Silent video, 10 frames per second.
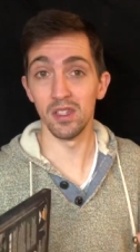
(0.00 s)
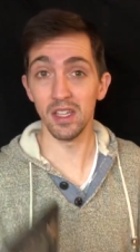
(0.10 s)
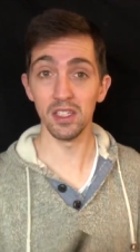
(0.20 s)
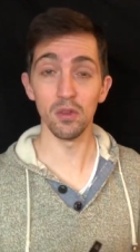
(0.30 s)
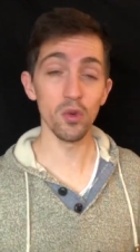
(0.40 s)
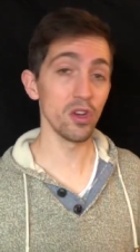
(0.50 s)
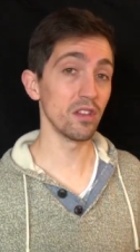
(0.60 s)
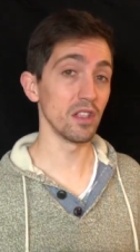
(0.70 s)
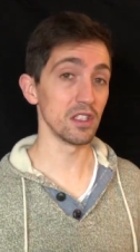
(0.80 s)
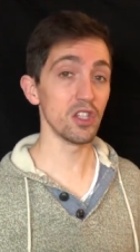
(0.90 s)
things that
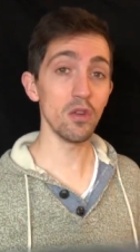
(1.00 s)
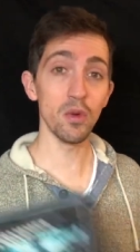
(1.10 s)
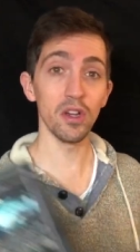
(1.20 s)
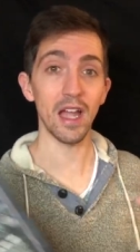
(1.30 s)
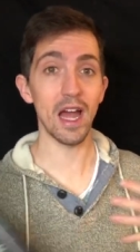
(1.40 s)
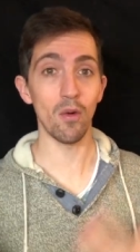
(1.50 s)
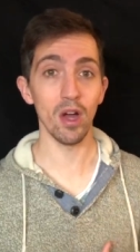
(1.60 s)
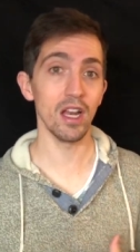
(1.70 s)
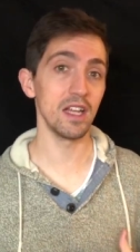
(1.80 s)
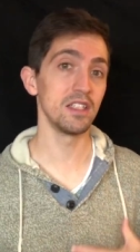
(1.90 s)
work, things that don't work, how
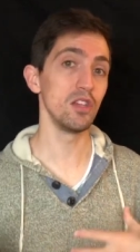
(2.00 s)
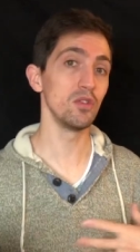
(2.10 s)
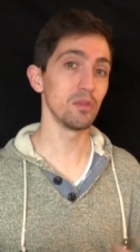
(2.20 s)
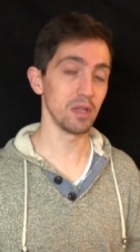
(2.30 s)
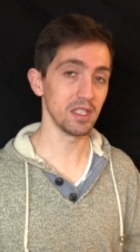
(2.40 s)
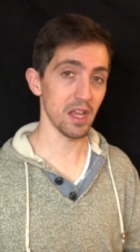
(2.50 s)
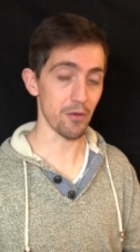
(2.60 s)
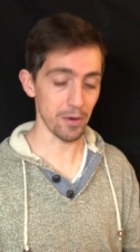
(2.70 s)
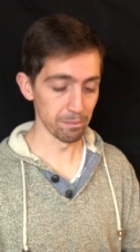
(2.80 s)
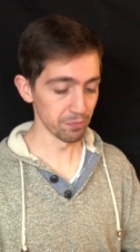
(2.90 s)
I like to use them,
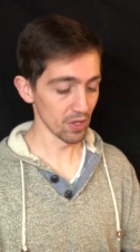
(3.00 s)
etc.